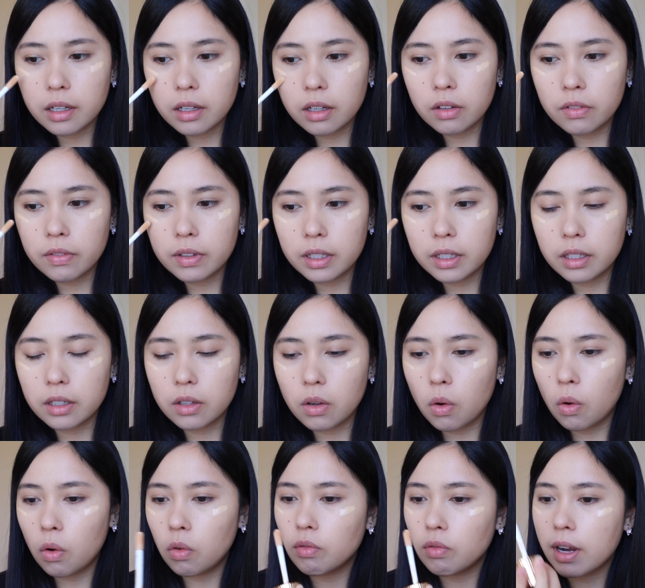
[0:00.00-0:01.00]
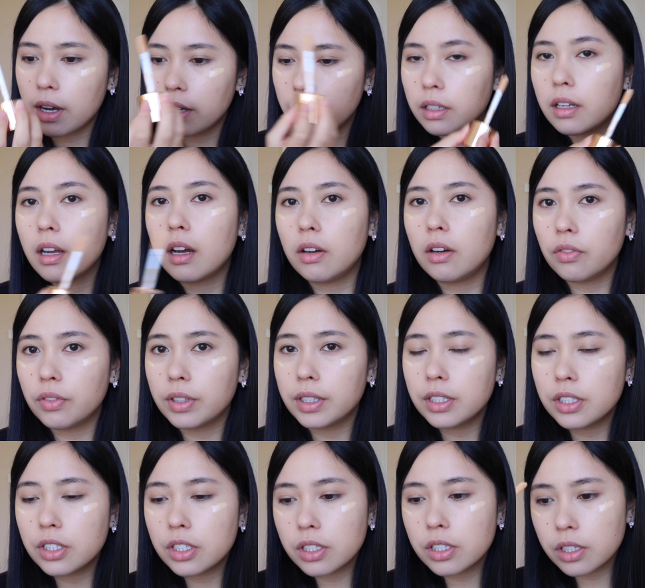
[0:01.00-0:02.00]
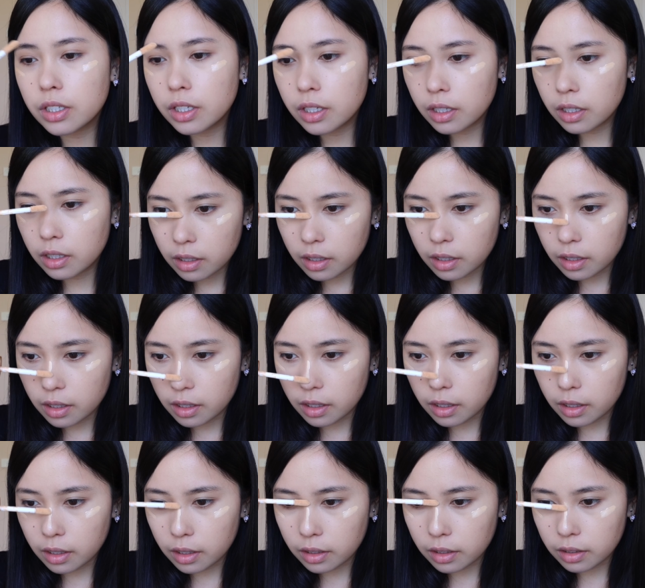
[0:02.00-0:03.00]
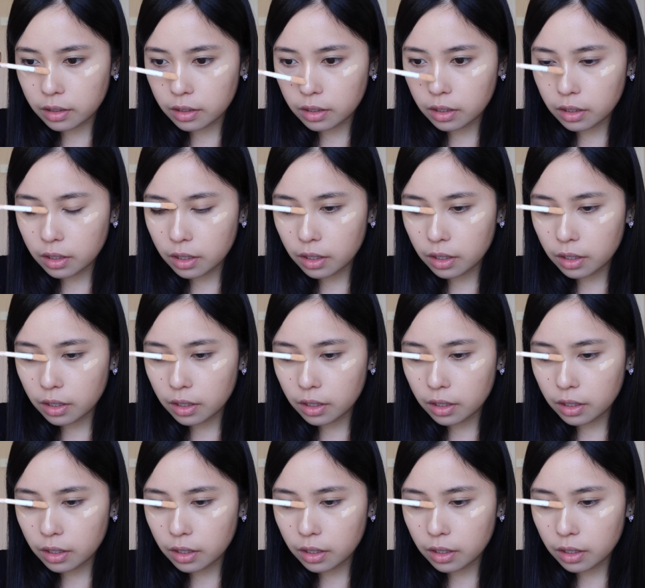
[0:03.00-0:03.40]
of a all-round coverage and